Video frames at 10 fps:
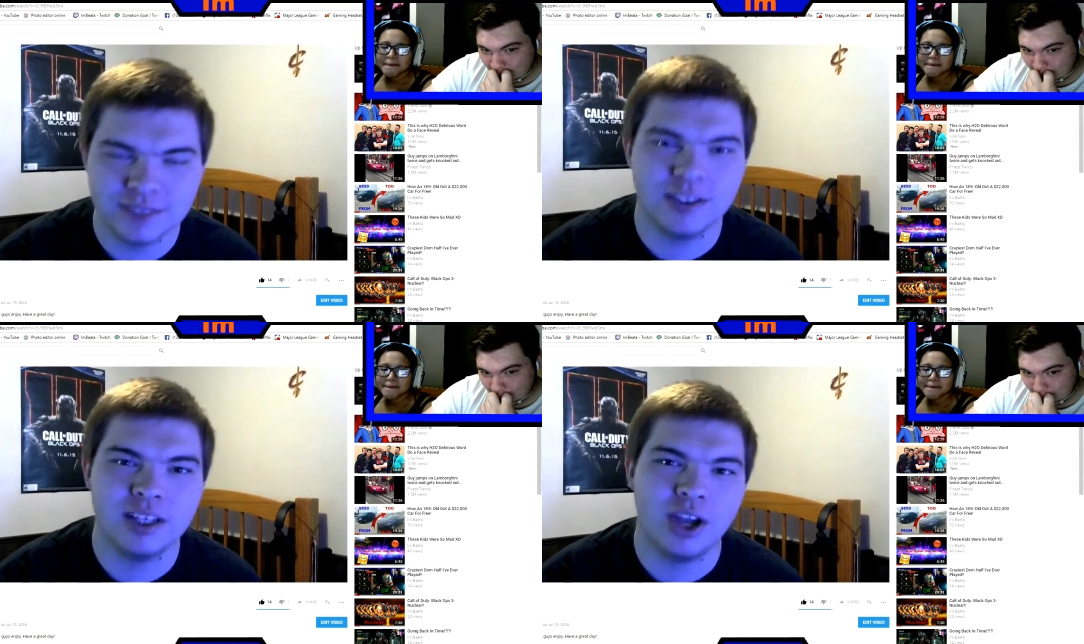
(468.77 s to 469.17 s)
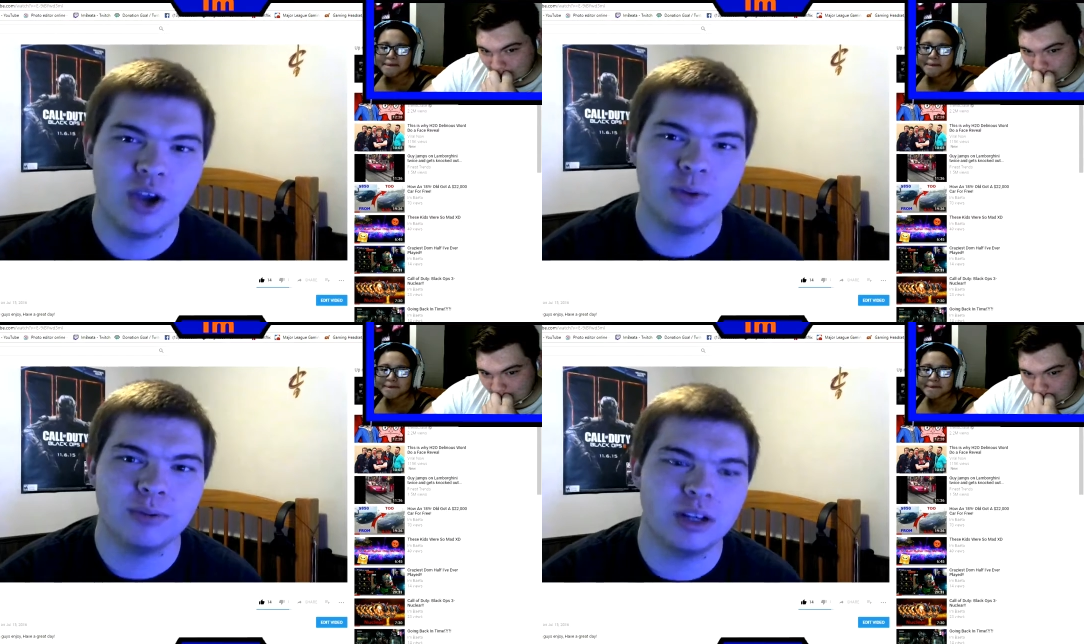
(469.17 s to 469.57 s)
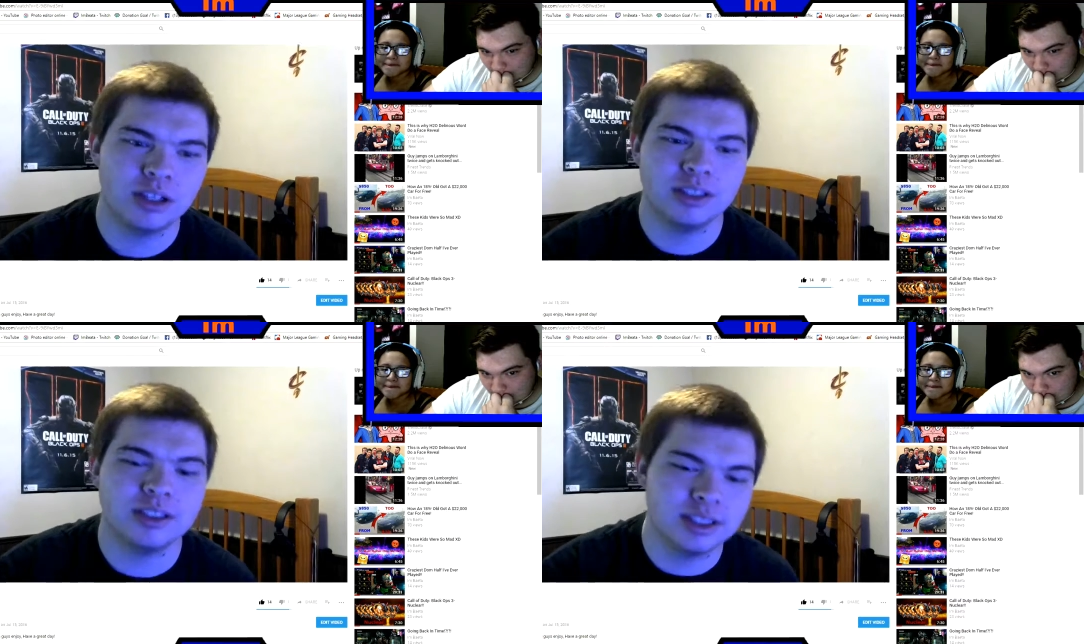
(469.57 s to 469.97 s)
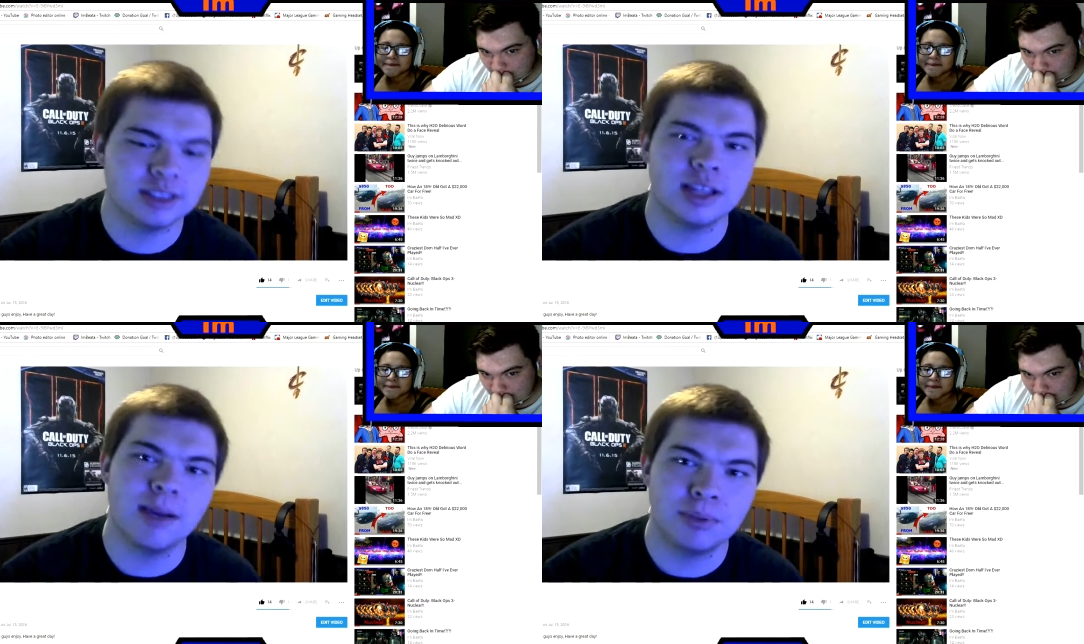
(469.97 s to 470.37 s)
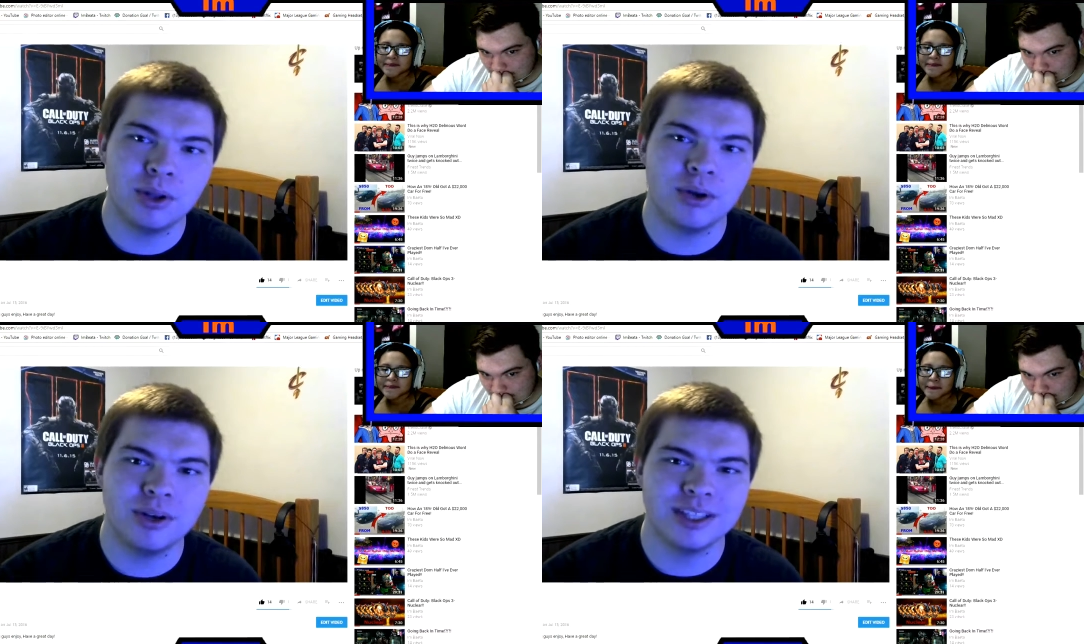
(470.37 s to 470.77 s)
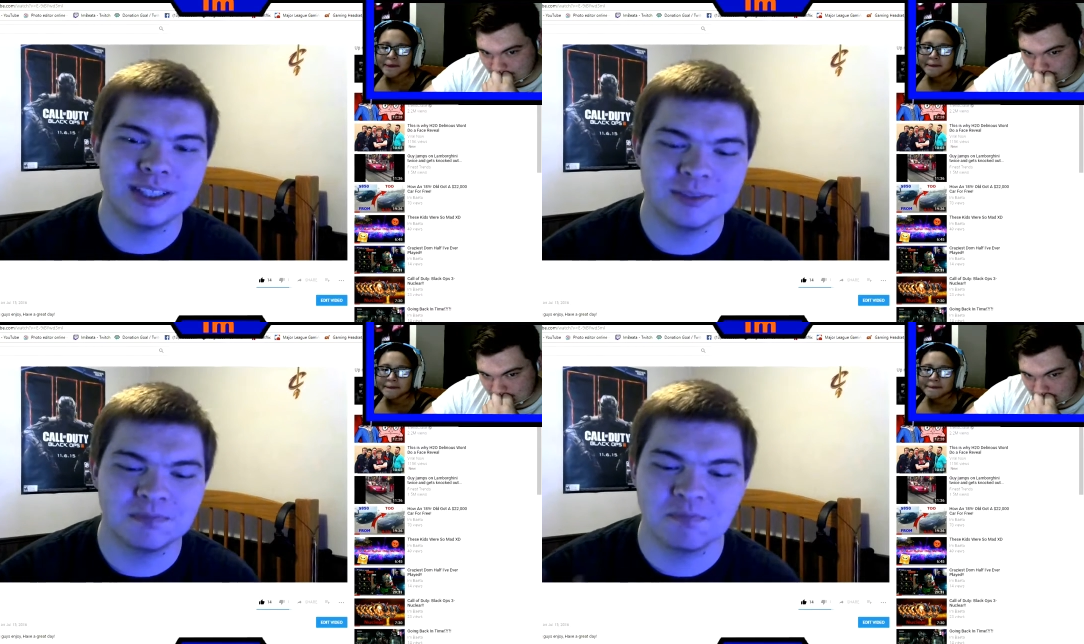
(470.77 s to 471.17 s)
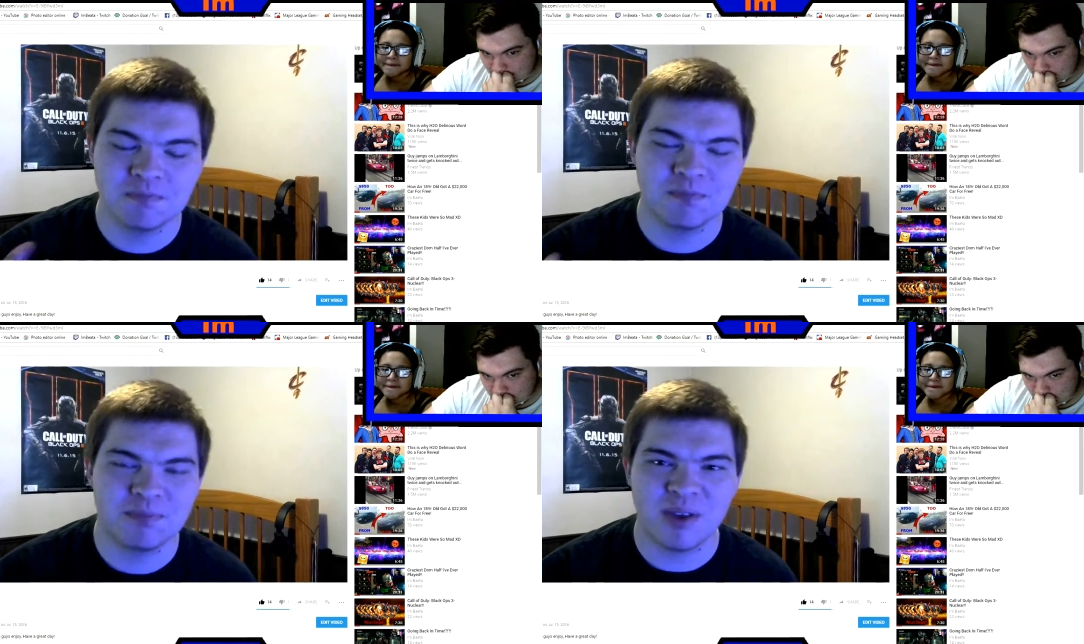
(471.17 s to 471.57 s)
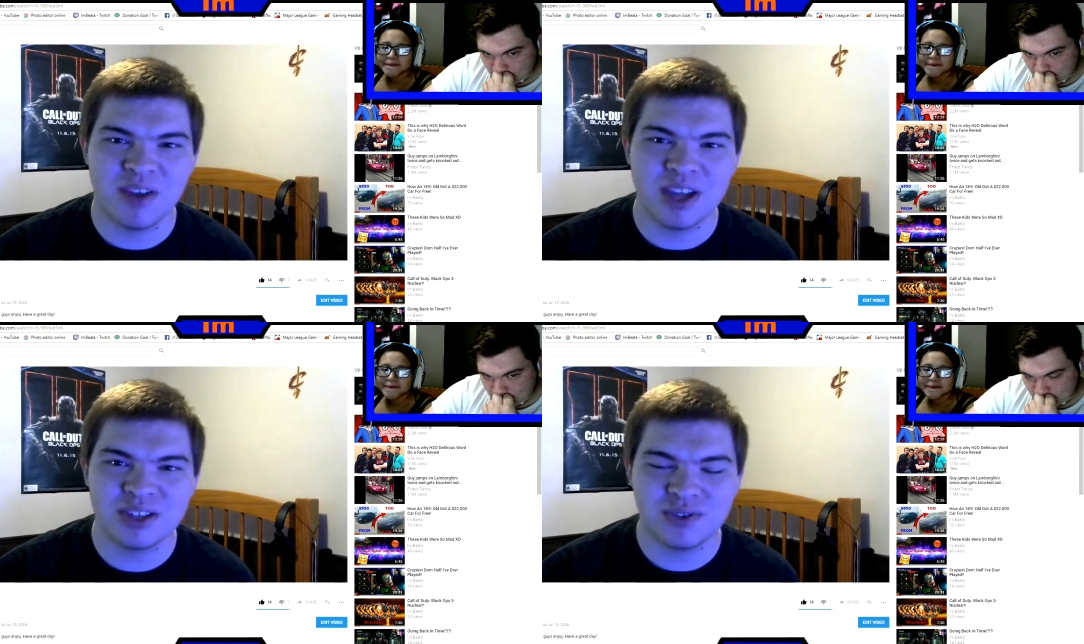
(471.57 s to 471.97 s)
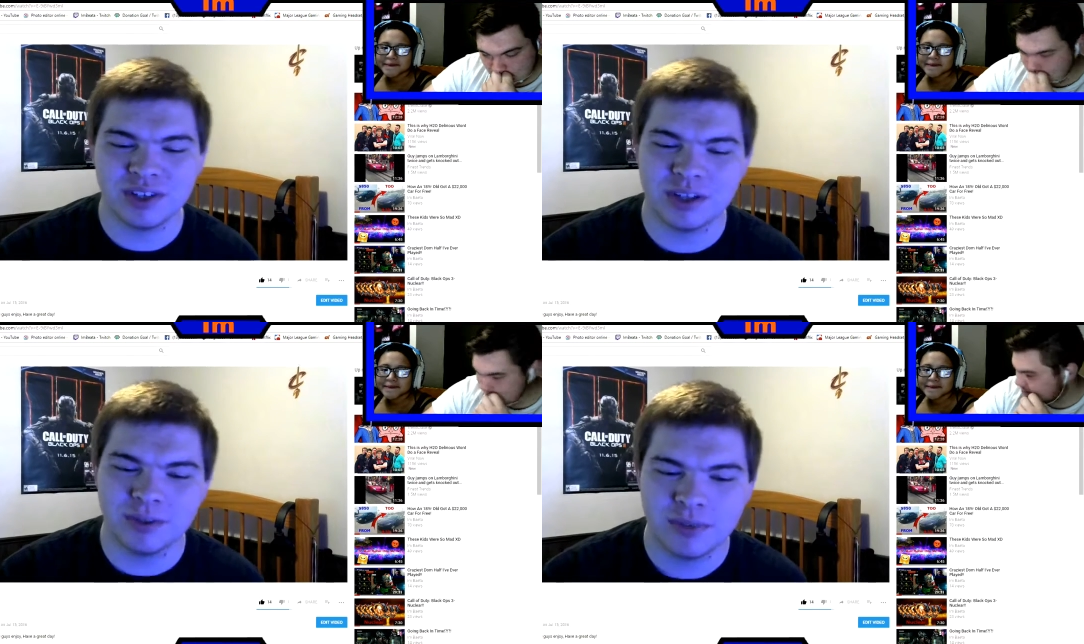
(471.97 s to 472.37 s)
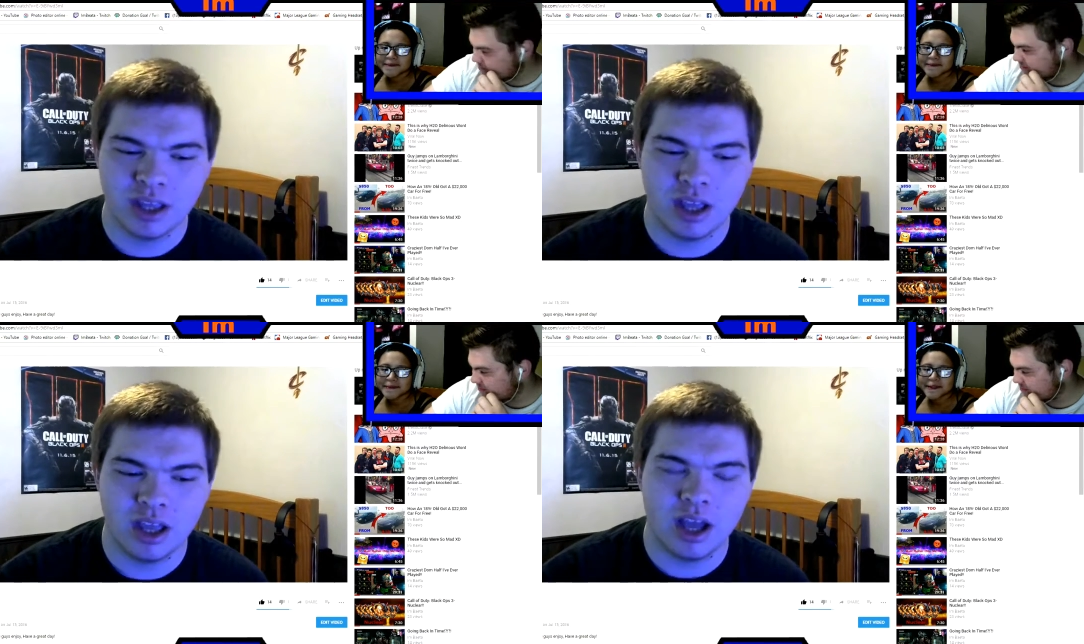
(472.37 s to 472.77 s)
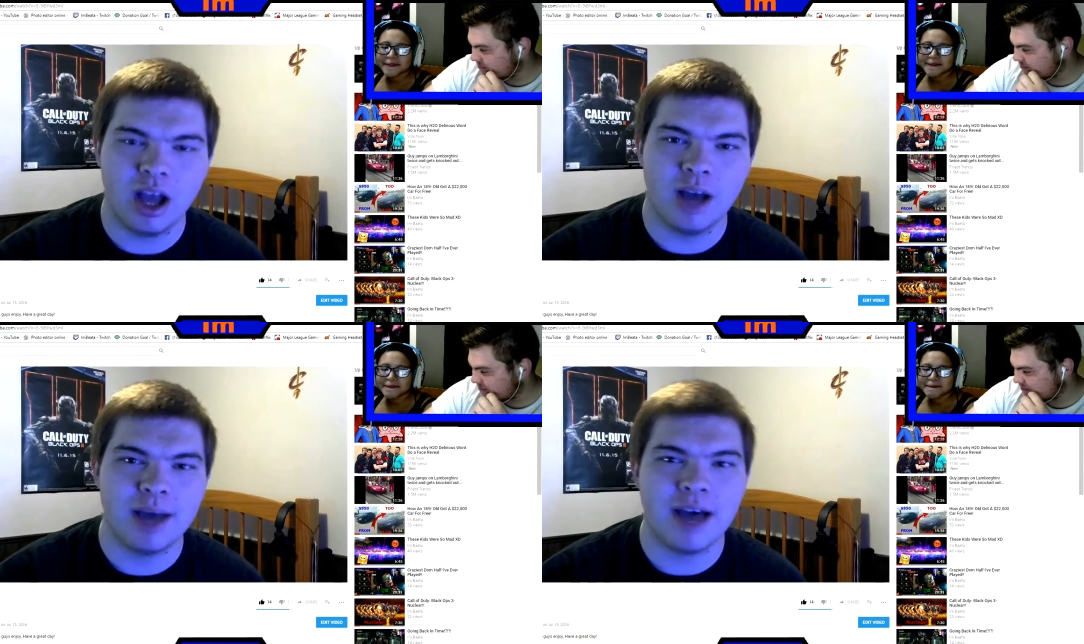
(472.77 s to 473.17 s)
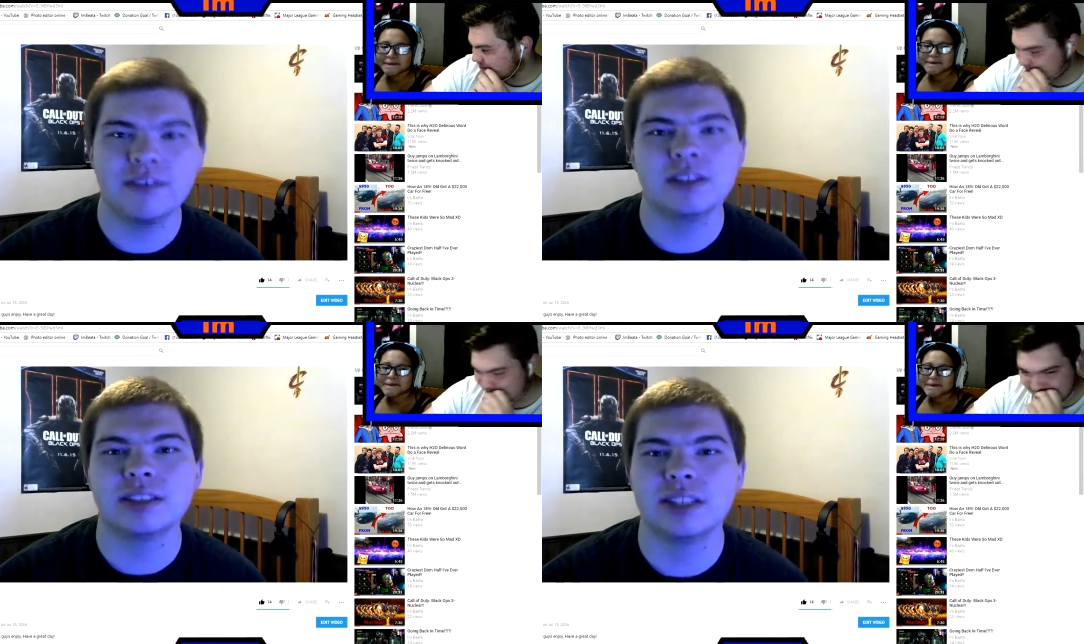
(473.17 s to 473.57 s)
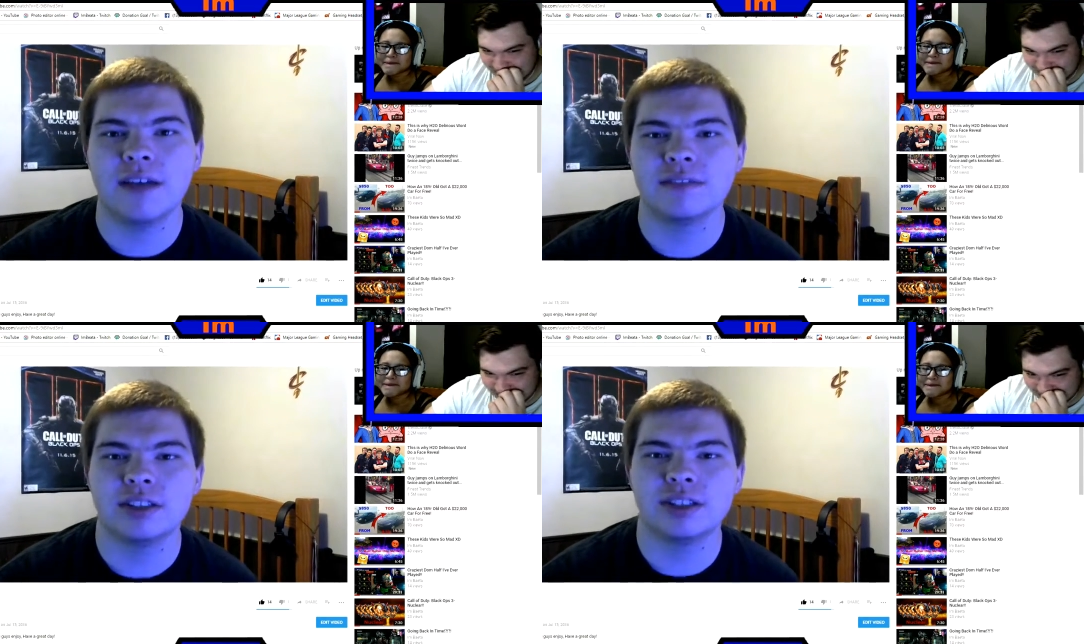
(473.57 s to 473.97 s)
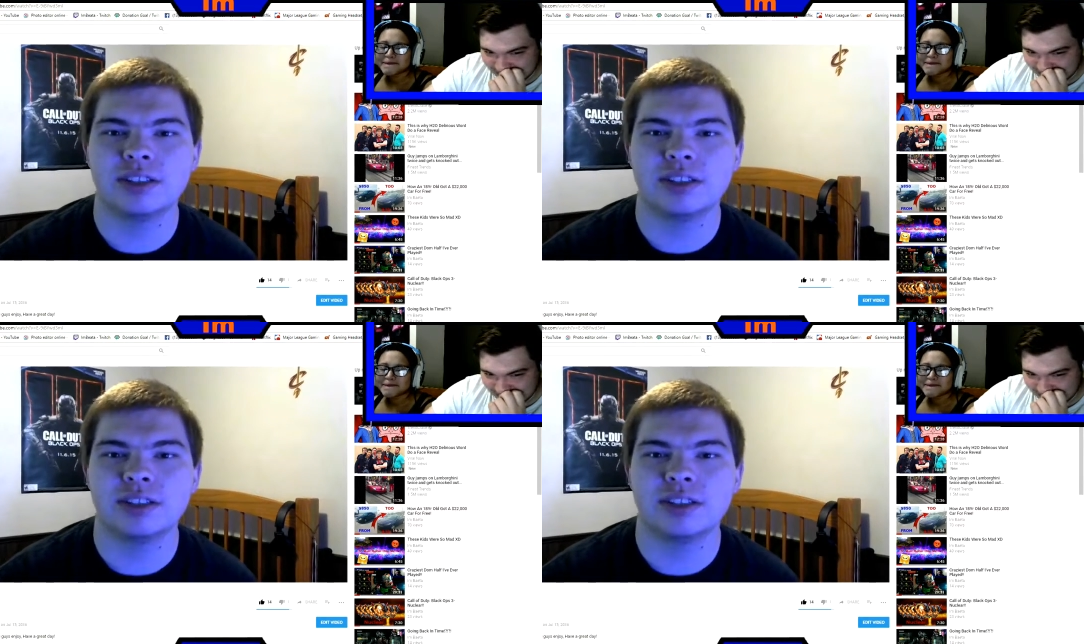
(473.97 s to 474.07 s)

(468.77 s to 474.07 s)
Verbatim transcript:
Speaker 1: today's video, or at least this upload, is face reveal. Um, obviously,